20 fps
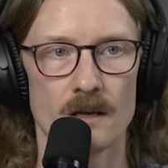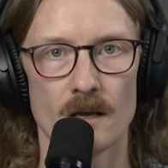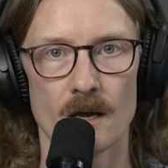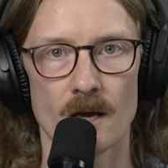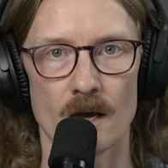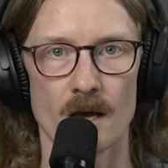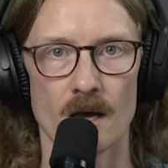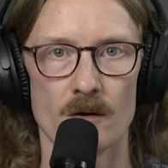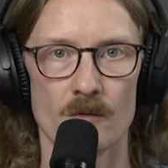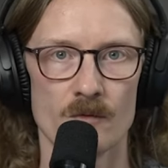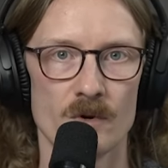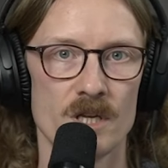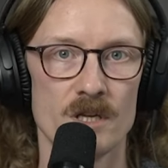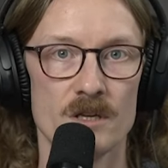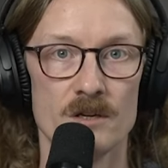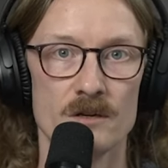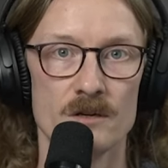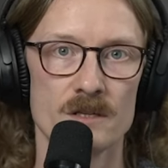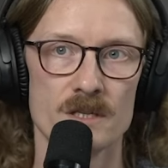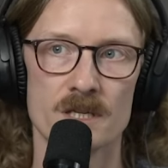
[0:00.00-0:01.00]

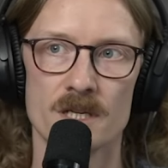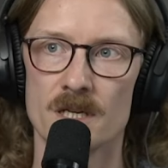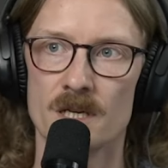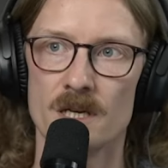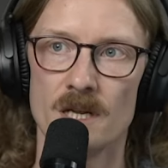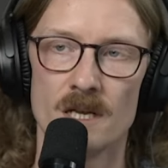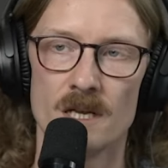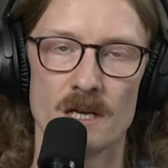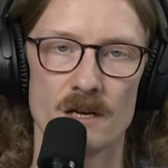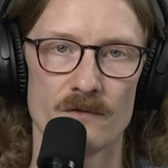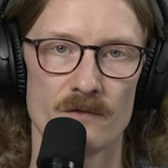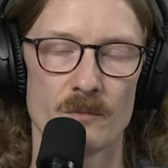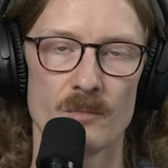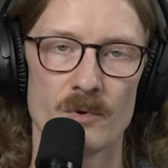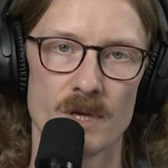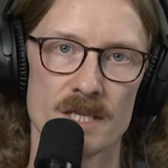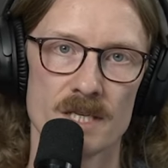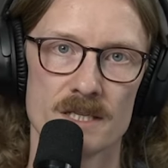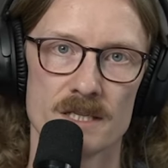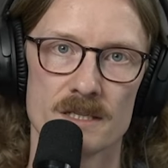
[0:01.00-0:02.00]
reuse in different
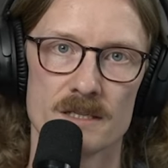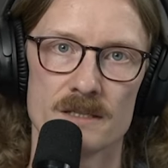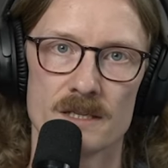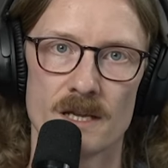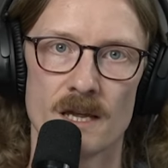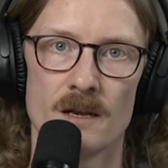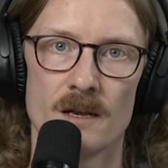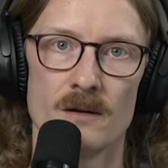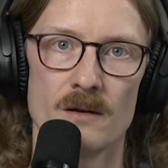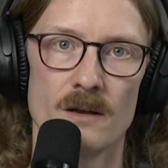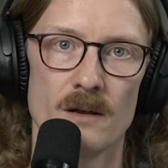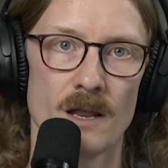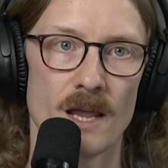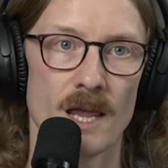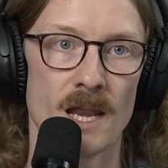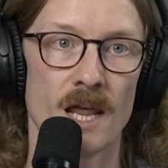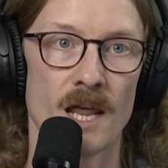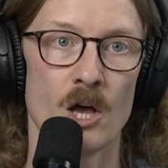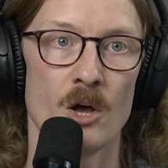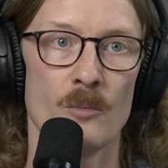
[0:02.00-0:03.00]
places and
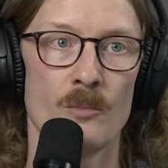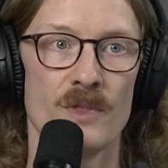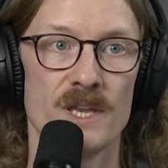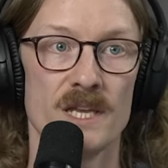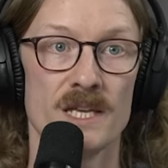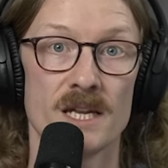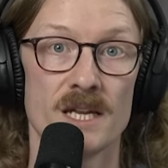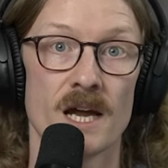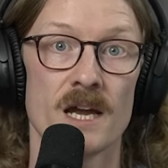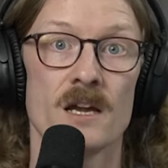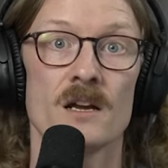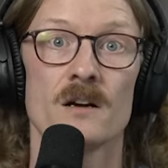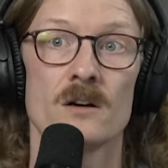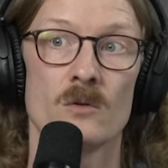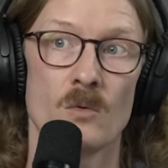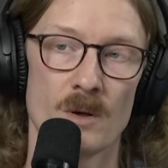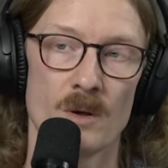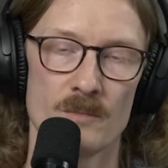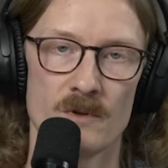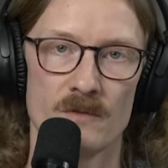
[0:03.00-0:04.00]
help the entire
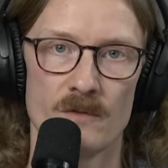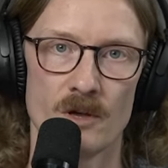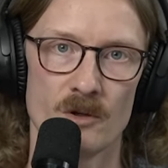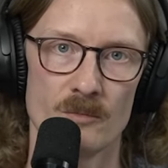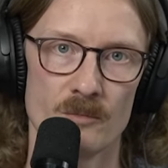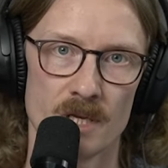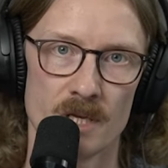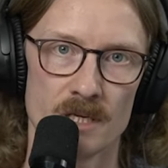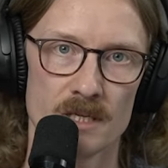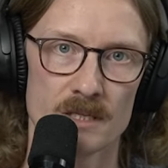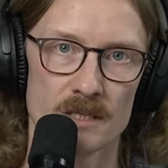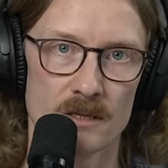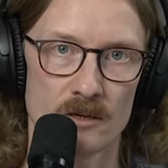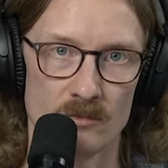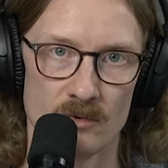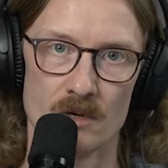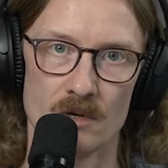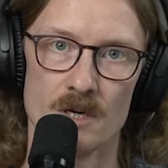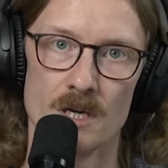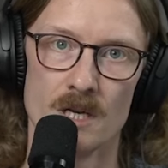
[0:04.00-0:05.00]
web development
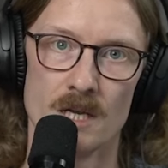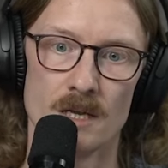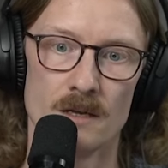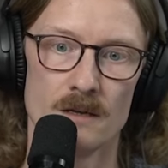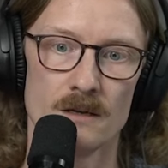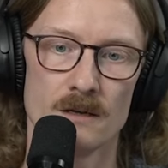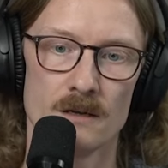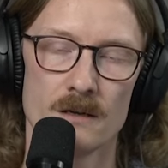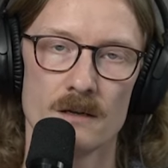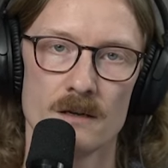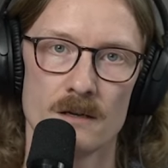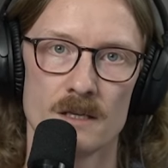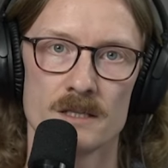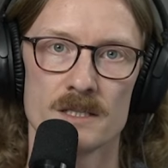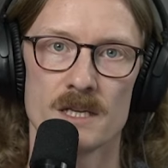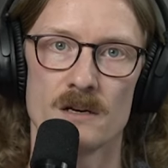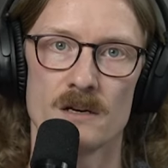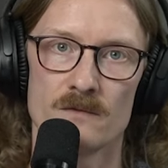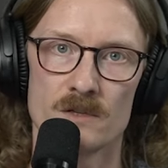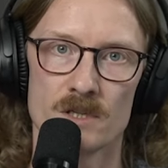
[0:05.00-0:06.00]
community
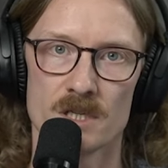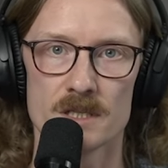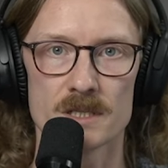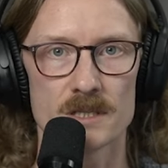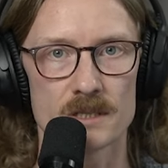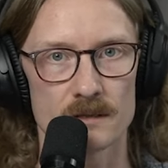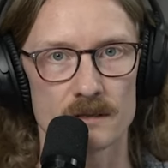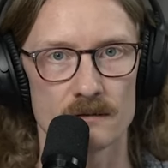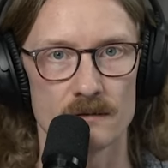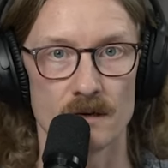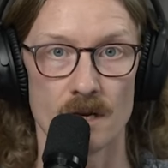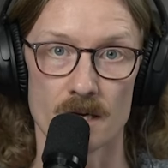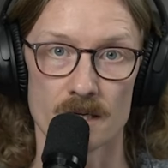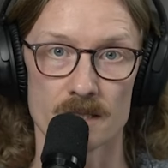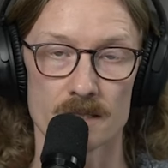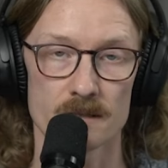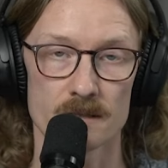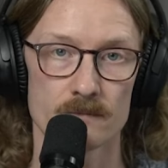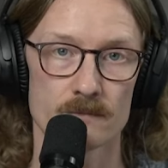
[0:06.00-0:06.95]
instead of just Nuxt.